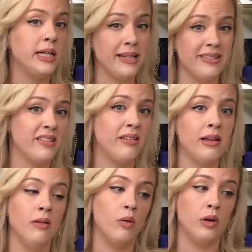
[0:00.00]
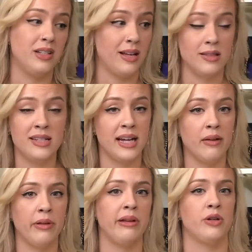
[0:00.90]
easily or tends to
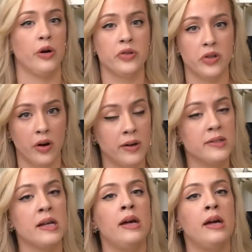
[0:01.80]
get really dark scars,